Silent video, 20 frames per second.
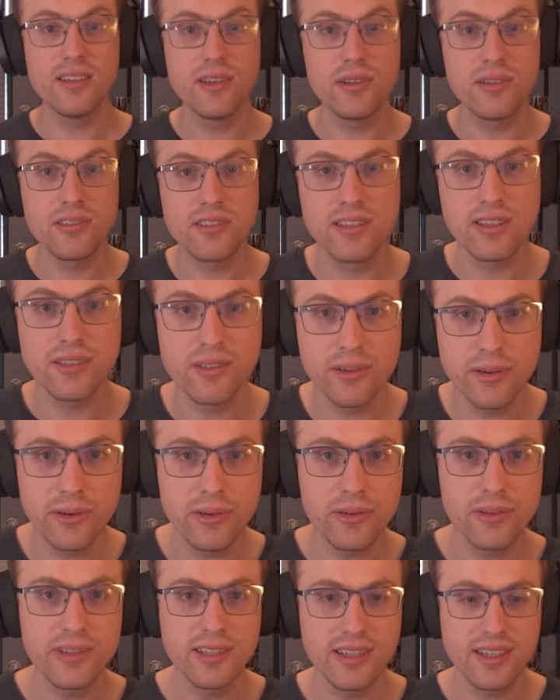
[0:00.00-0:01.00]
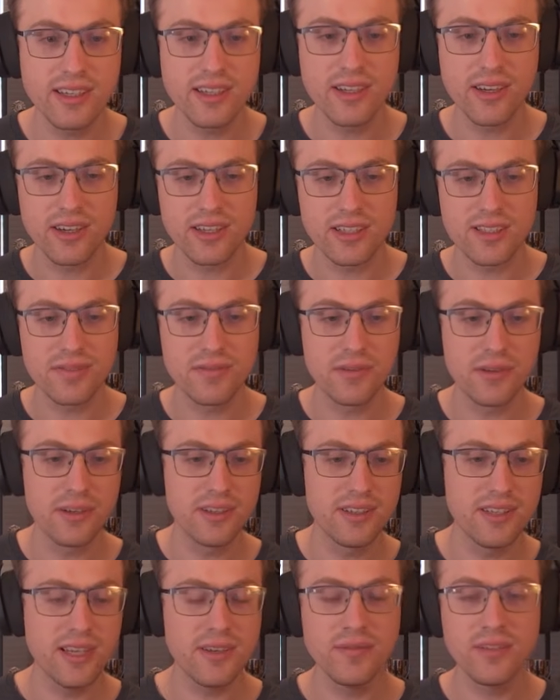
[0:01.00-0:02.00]
those are all the cards for
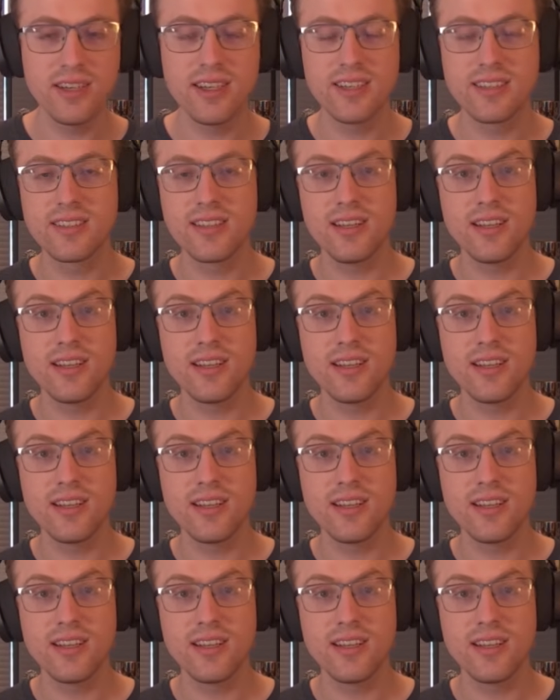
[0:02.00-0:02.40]
Death Knight.